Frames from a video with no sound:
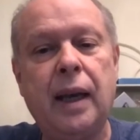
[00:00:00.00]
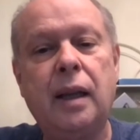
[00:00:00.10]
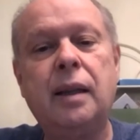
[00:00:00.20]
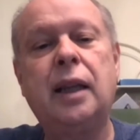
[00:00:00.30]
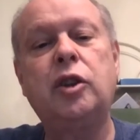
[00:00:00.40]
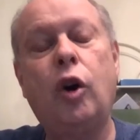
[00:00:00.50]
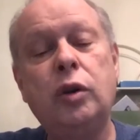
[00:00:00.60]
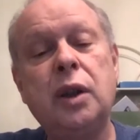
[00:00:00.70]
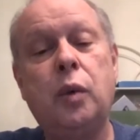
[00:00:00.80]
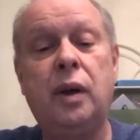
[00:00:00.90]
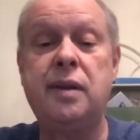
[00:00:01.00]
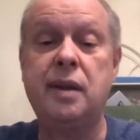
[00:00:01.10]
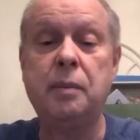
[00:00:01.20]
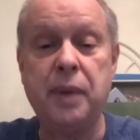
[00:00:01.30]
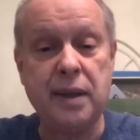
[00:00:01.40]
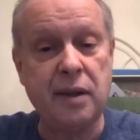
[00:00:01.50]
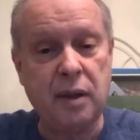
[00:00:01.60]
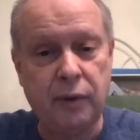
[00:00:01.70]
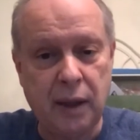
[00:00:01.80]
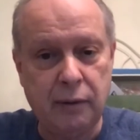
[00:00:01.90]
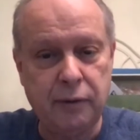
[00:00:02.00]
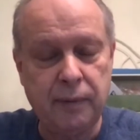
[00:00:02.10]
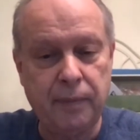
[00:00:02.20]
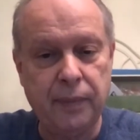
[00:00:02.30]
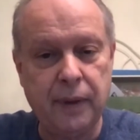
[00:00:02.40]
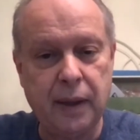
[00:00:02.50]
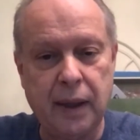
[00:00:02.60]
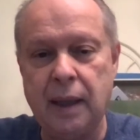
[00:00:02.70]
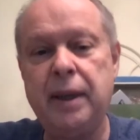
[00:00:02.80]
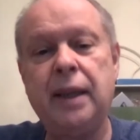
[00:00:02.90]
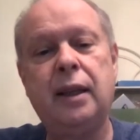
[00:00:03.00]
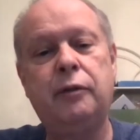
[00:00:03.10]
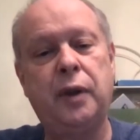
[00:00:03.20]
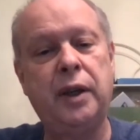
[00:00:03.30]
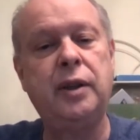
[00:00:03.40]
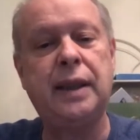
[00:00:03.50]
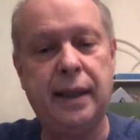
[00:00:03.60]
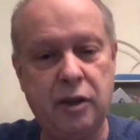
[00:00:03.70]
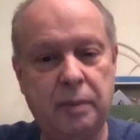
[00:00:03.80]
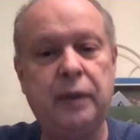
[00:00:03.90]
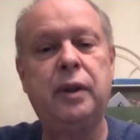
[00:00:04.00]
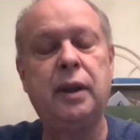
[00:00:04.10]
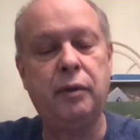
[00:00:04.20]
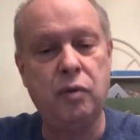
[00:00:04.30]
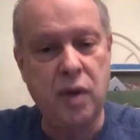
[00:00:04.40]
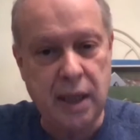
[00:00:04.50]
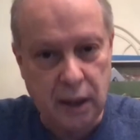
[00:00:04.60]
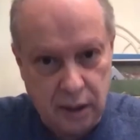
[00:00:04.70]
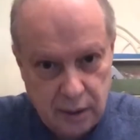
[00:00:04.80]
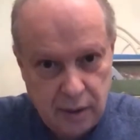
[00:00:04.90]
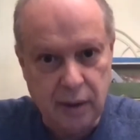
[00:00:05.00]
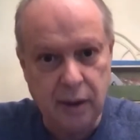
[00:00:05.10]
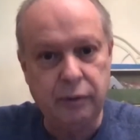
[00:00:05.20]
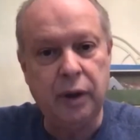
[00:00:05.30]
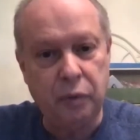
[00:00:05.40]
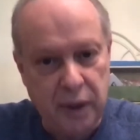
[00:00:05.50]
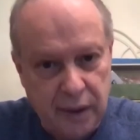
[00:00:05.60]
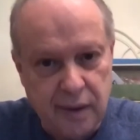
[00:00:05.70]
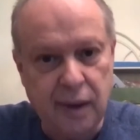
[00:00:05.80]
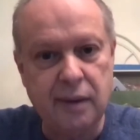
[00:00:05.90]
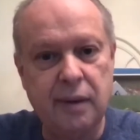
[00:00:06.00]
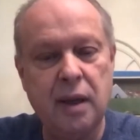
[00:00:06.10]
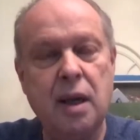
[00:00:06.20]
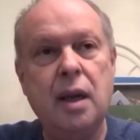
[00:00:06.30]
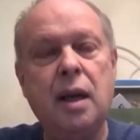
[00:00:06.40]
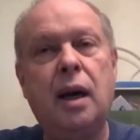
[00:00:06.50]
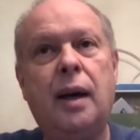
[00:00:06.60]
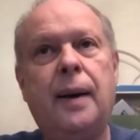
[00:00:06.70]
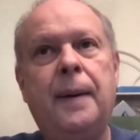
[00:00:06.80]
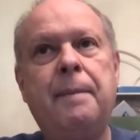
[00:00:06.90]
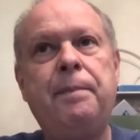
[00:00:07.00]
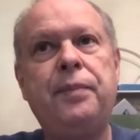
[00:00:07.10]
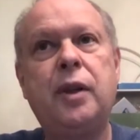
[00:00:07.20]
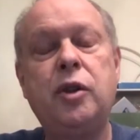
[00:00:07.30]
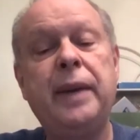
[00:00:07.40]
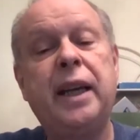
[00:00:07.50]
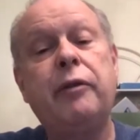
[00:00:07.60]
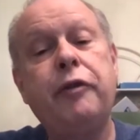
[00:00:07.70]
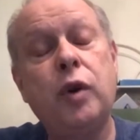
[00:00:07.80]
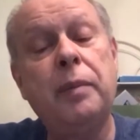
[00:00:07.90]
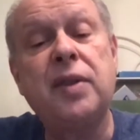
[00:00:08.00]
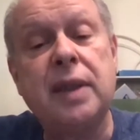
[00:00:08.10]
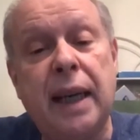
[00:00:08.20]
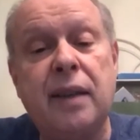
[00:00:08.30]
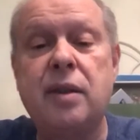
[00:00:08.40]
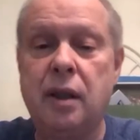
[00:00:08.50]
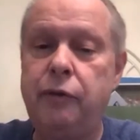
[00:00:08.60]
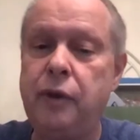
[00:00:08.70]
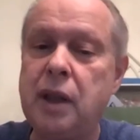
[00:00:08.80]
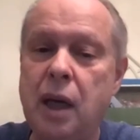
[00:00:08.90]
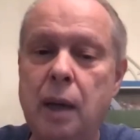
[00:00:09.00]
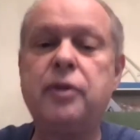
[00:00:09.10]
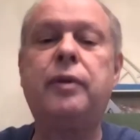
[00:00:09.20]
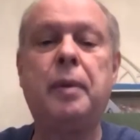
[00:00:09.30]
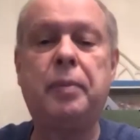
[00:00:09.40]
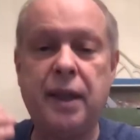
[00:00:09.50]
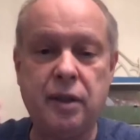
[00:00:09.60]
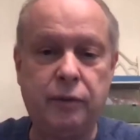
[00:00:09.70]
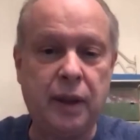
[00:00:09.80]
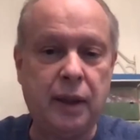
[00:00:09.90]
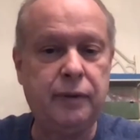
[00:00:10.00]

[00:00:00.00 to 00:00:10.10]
that only works in the presence of love, and I mean that very tangibly, very real, in a very real sense. Um, you make fewer mistakes if it comes from a place of love.